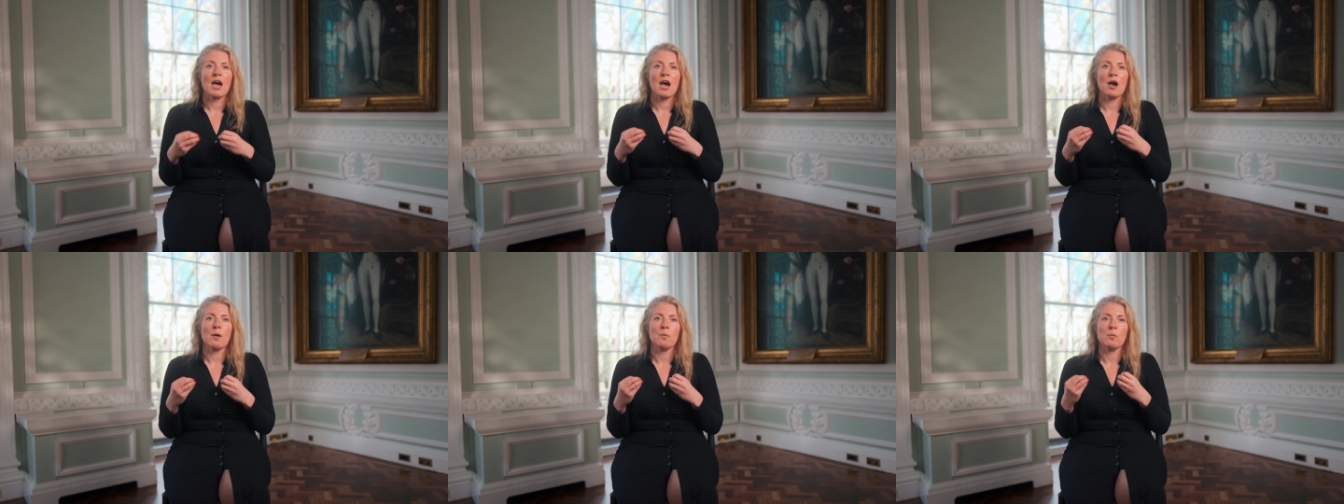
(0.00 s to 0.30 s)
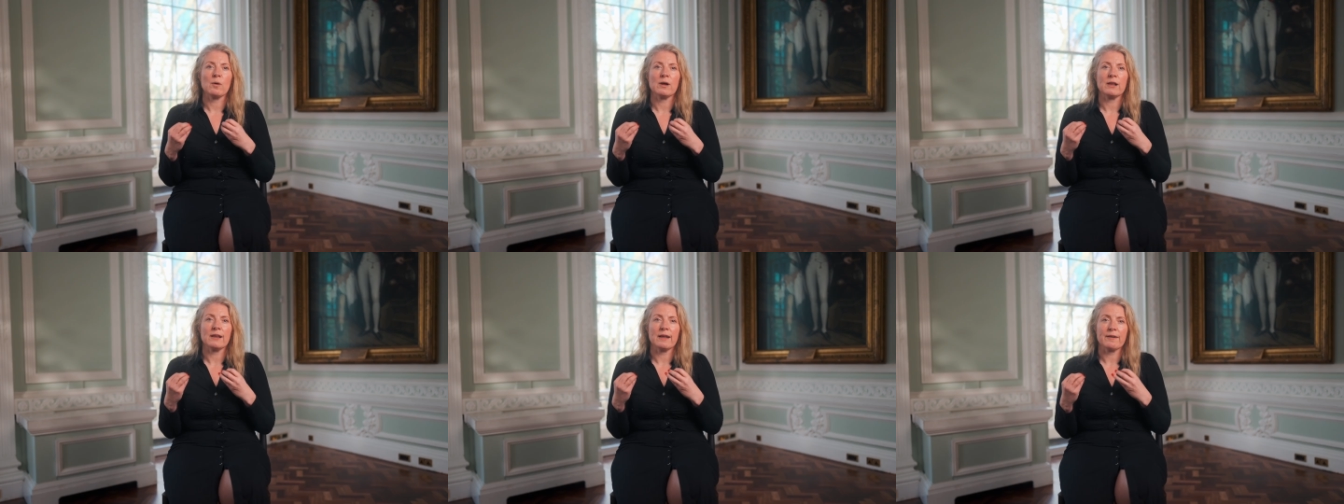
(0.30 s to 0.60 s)

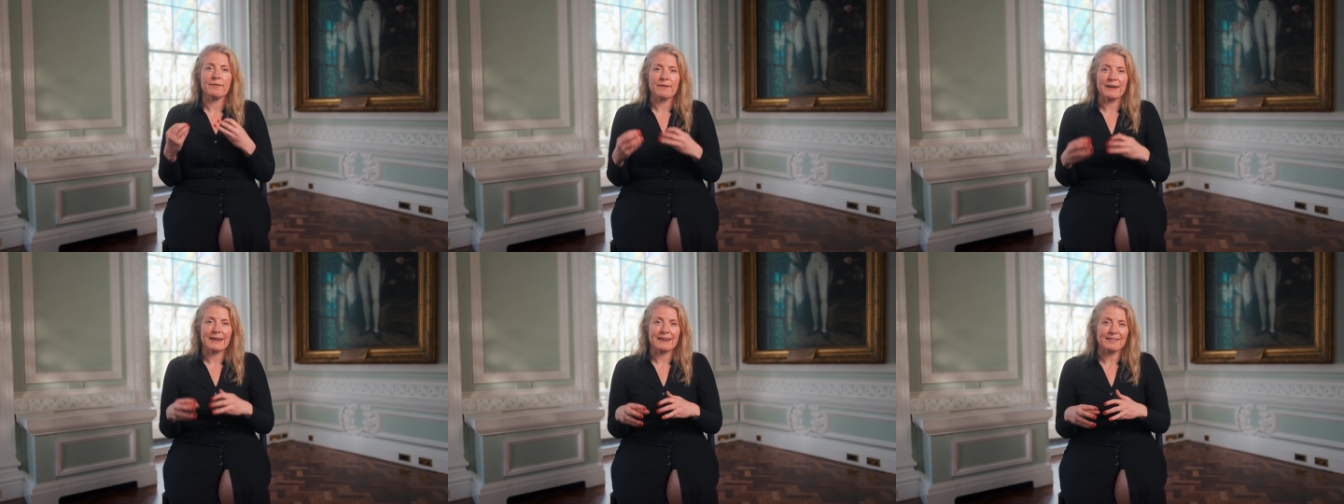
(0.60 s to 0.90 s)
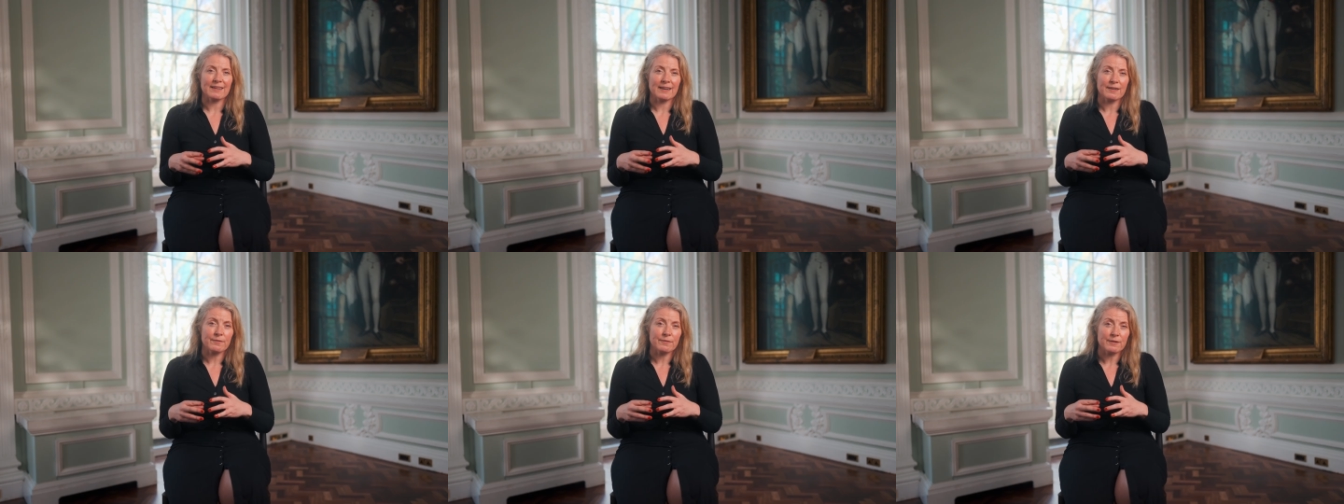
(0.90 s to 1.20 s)
and will
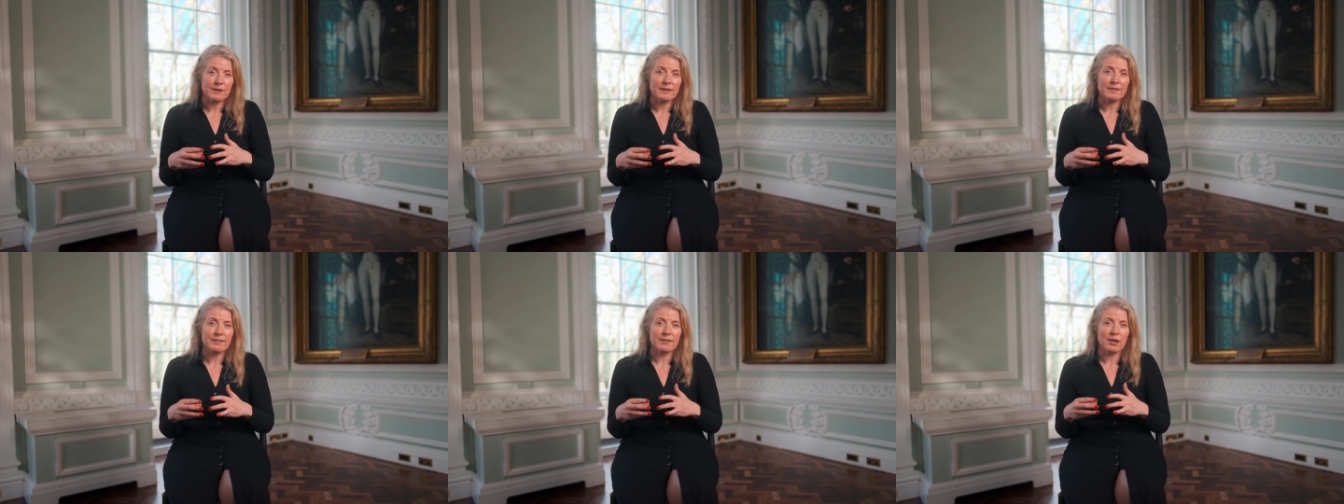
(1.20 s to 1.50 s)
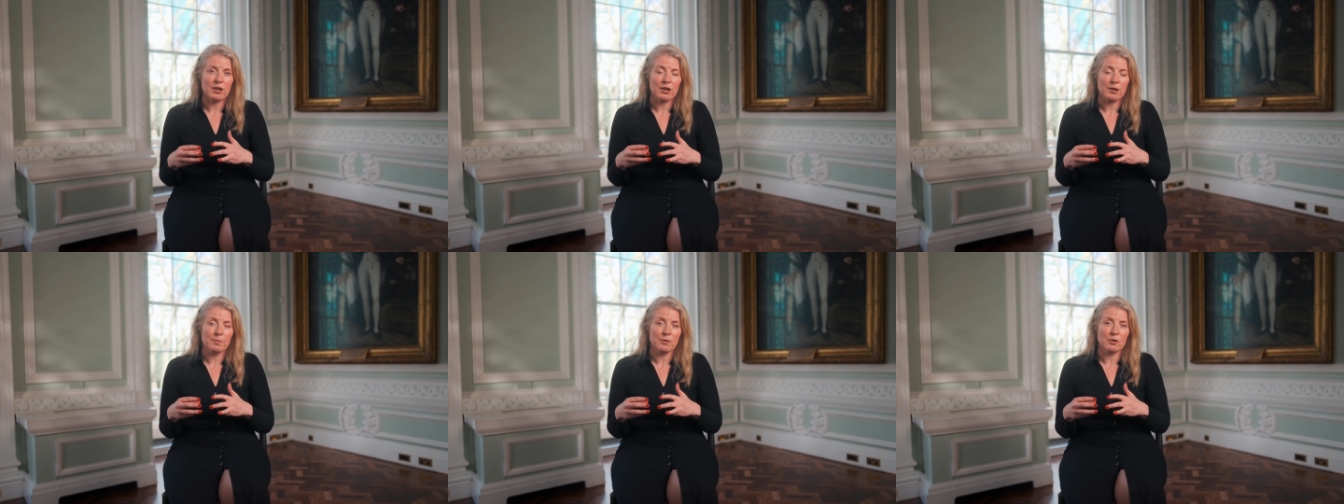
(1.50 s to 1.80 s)
affect diverse
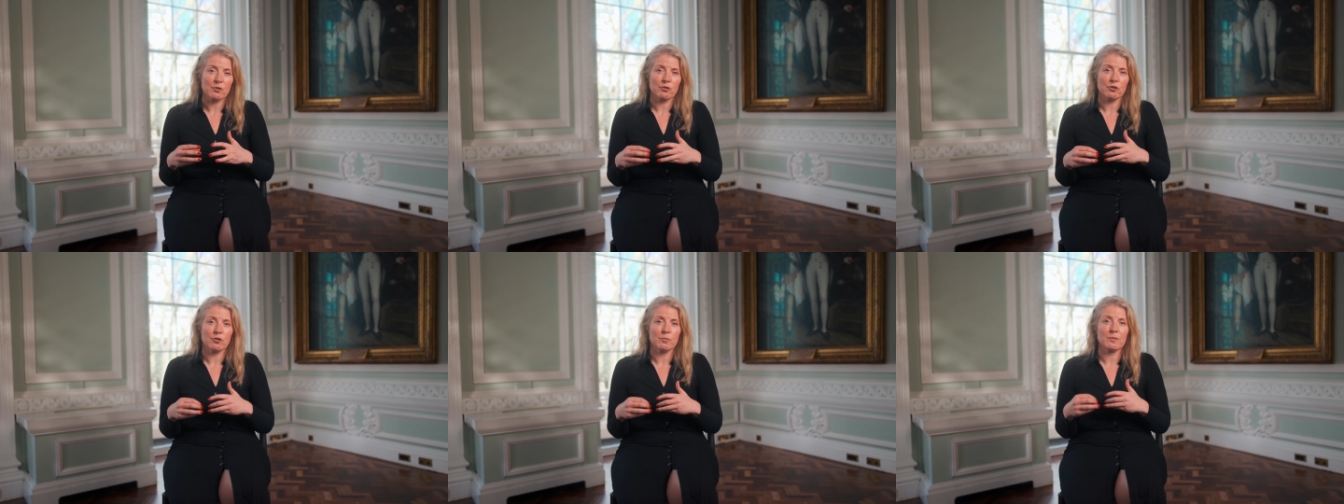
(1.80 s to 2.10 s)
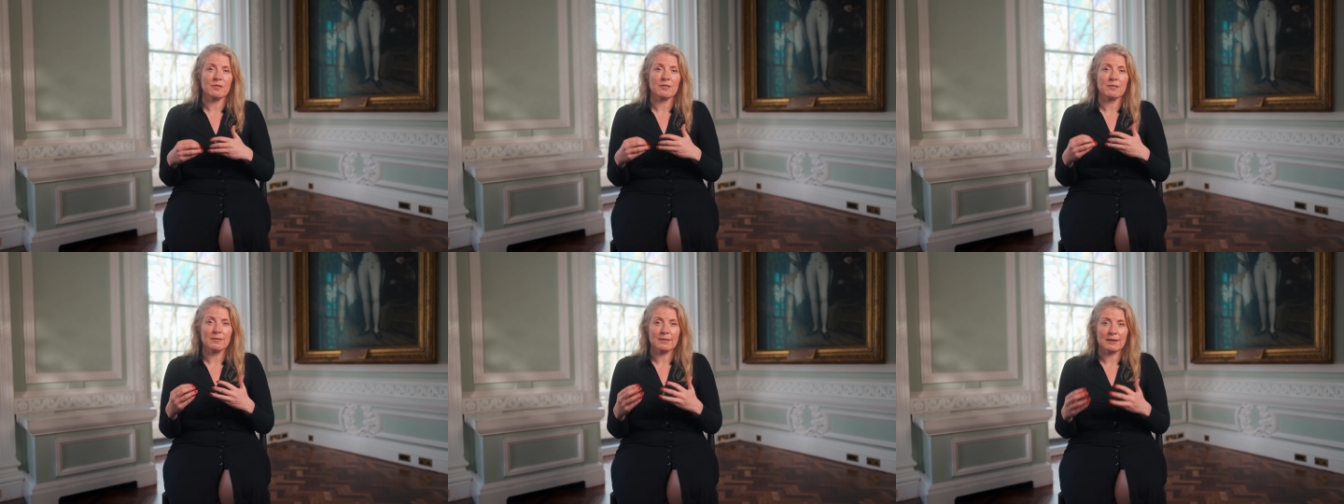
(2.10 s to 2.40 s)
urban
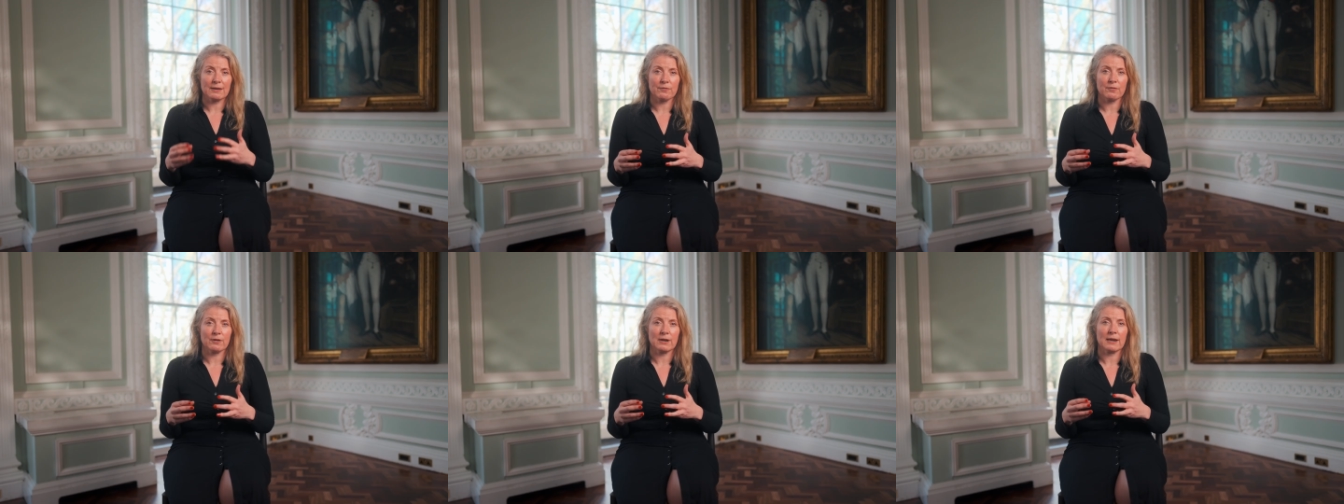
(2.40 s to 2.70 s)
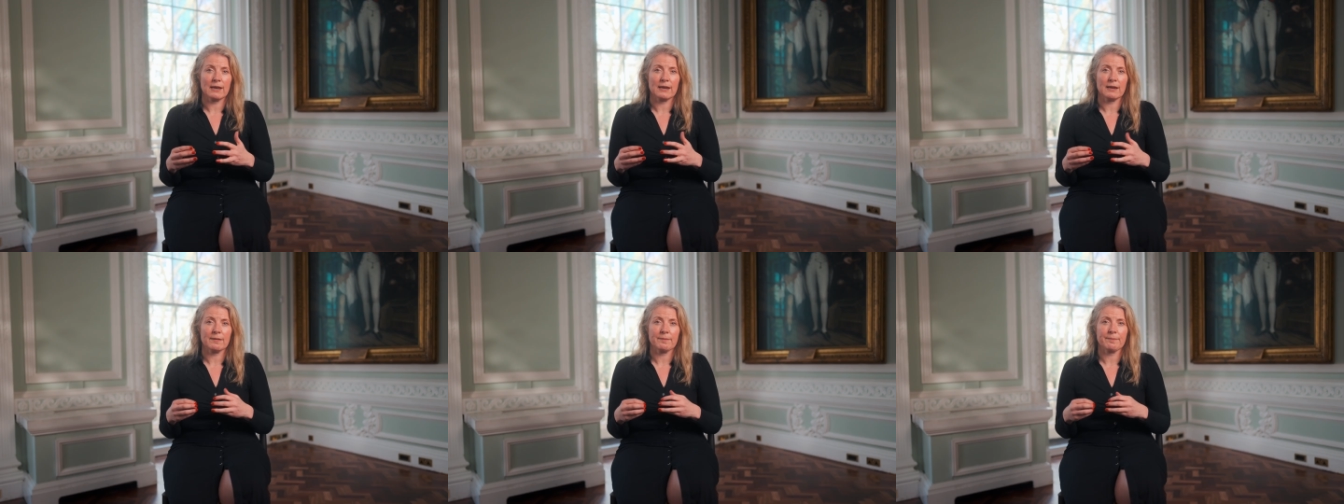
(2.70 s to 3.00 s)
groups
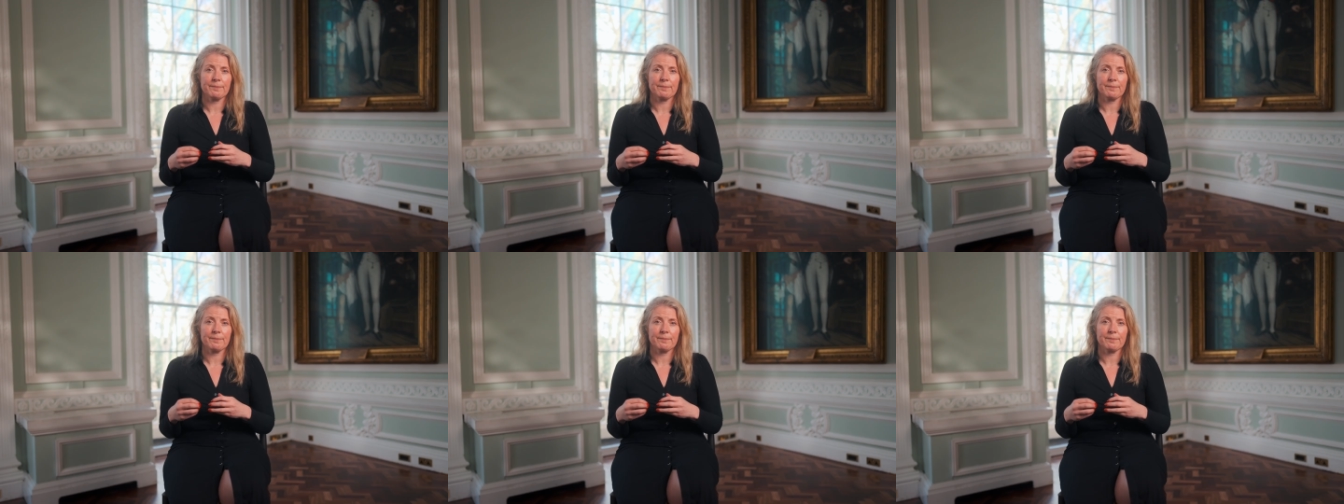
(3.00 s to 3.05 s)
differently.